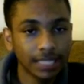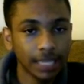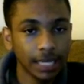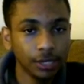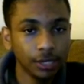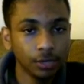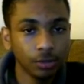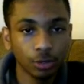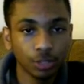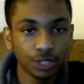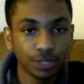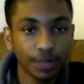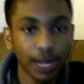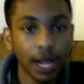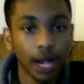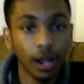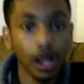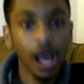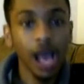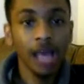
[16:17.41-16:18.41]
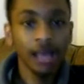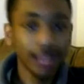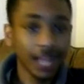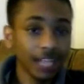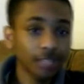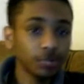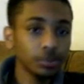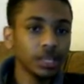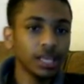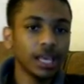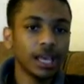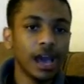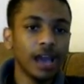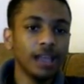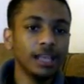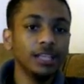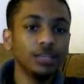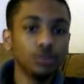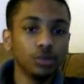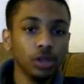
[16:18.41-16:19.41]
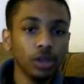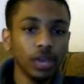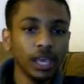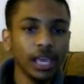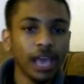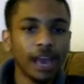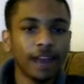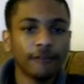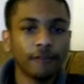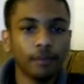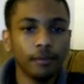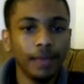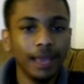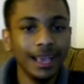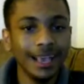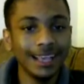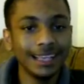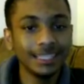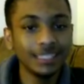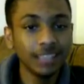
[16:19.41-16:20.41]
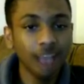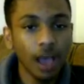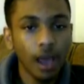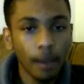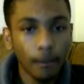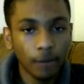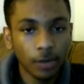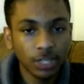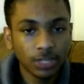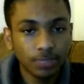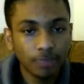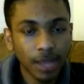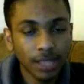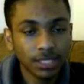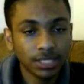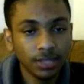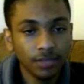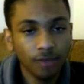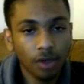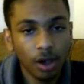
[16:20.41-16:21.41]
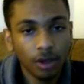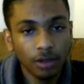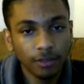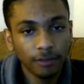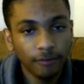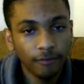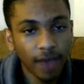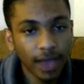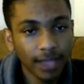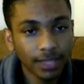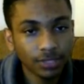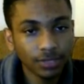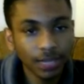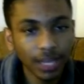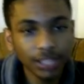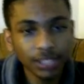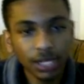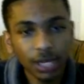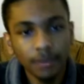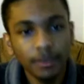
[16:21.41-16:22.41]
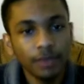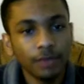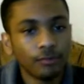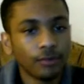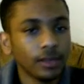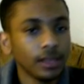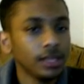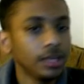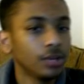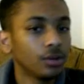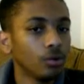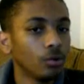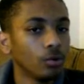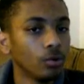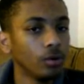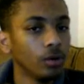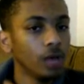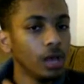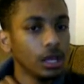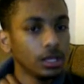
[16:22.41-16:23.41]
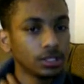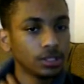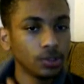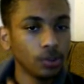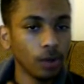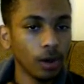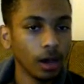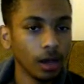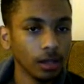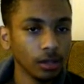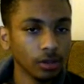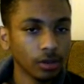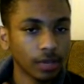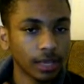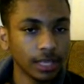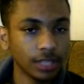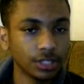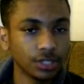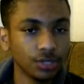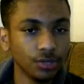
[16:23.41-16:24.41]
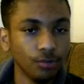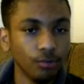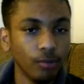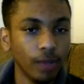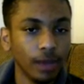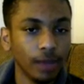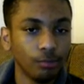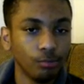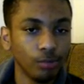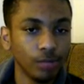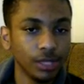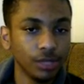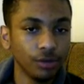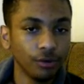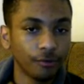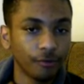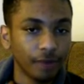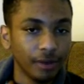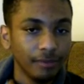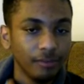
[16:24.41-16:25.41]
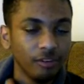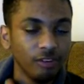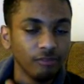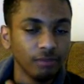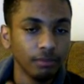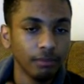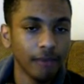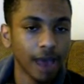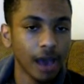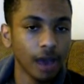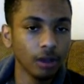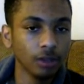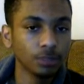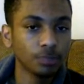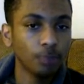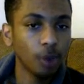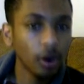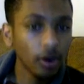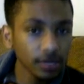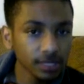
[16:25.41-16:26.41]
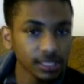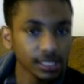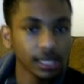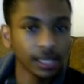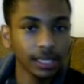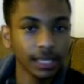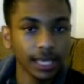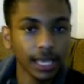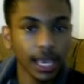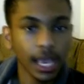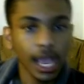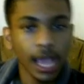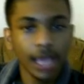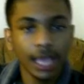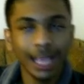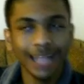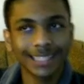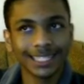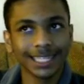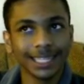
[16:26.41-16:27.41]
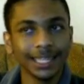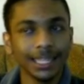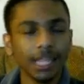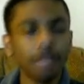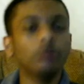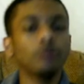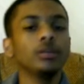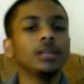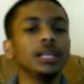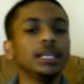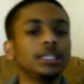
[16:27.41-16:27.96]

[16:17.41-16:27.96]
they do their spell. That's what he's looking at it from his perspective on the fight. So that's going to be really cool to look into when we do free movement battles. Personally, it's literally